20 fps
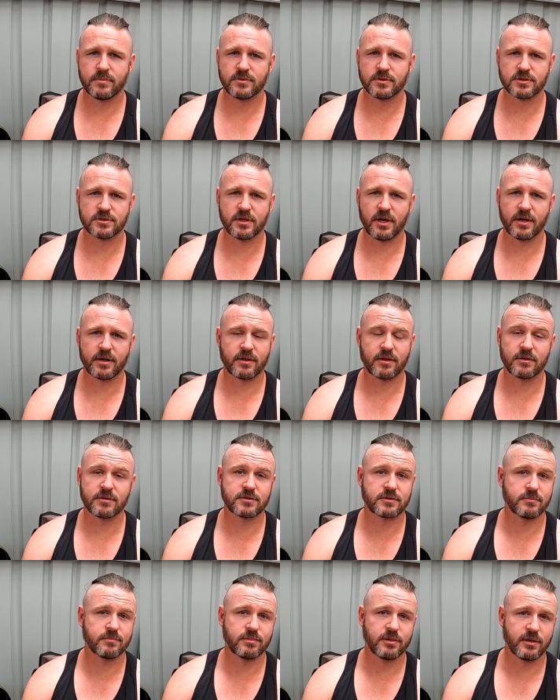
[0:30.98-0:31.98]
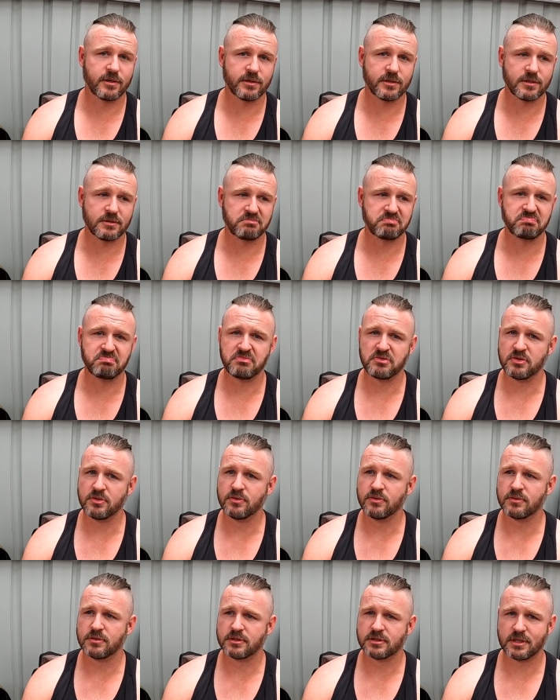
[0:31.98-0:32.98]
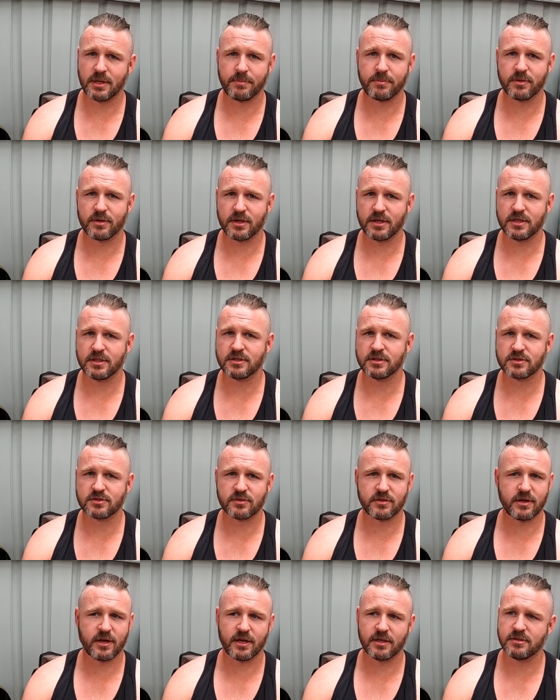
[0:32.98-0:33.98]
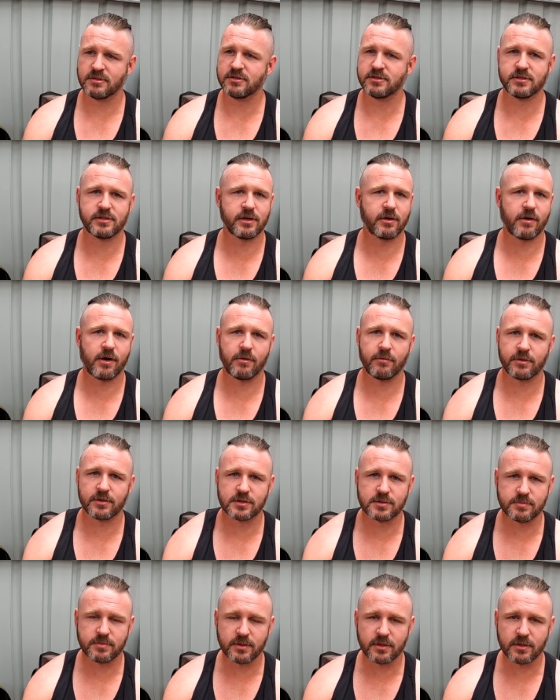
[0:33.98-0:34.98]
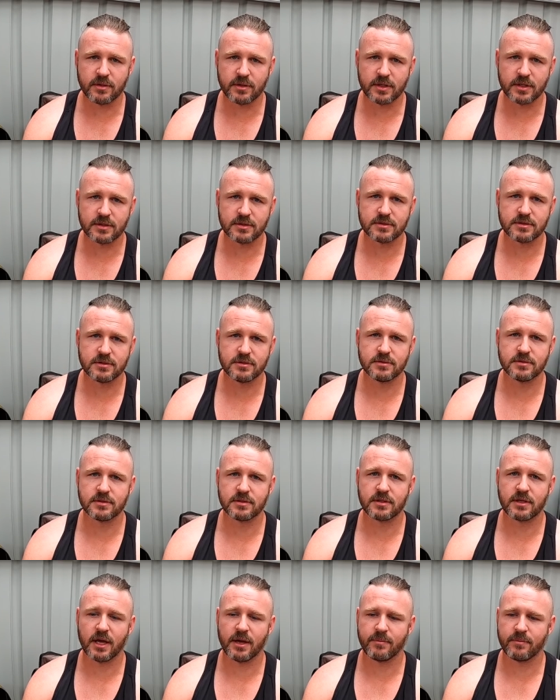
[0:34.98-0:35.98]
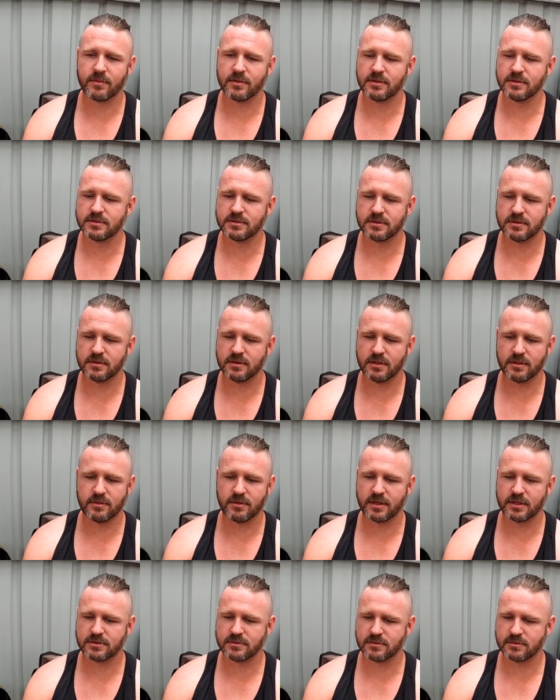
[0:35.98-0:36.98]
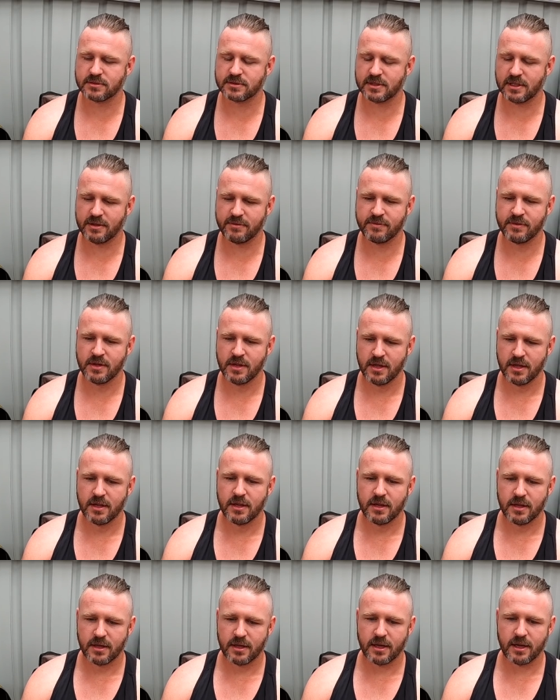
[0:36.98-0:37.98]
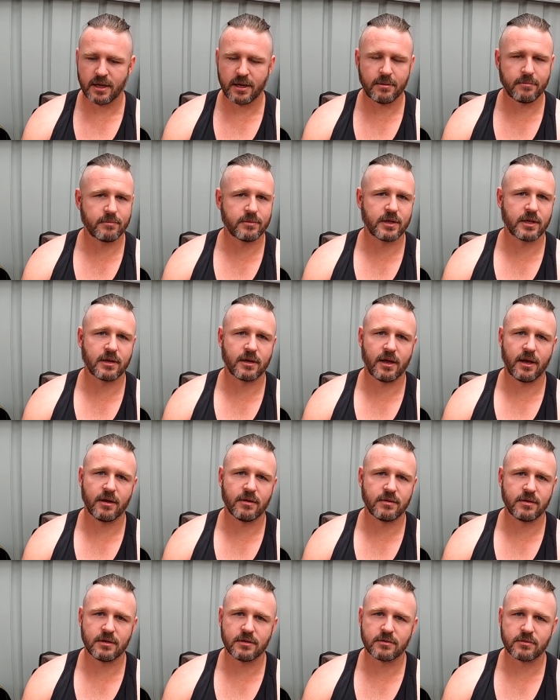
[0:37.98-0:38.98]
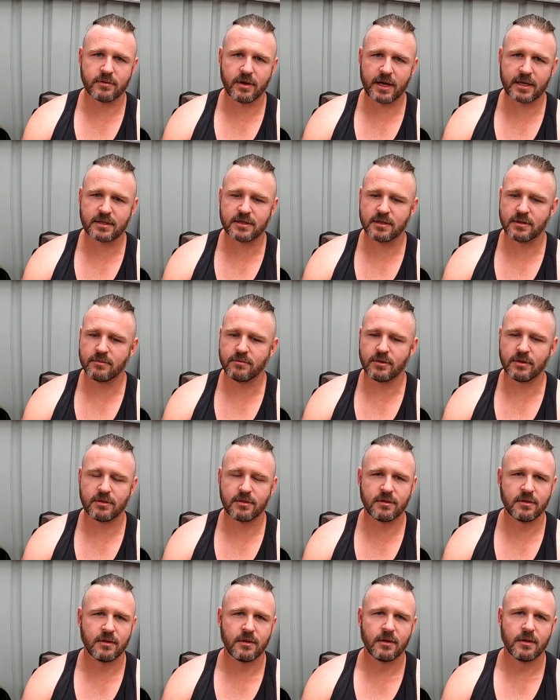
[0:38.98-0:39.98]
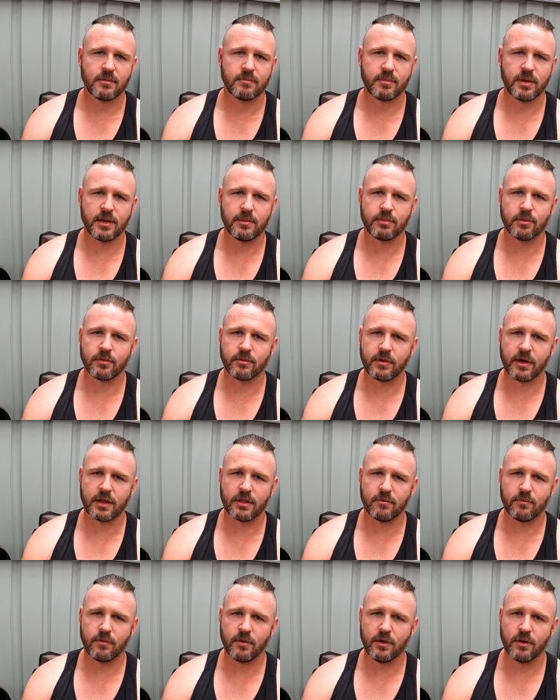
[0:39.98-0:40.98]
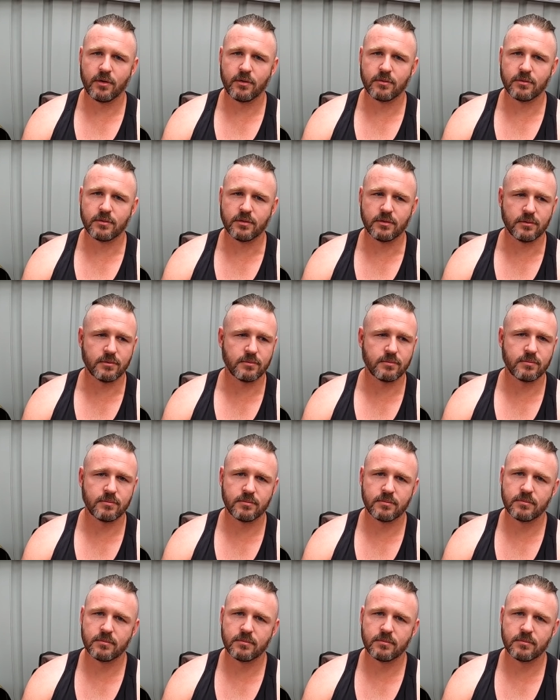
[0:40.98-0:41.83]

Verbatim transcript: just noting that it's completely new, separate industry, had zero experience using cameras and, and all that sort of stuff, um, let alone interacting with people around the world who,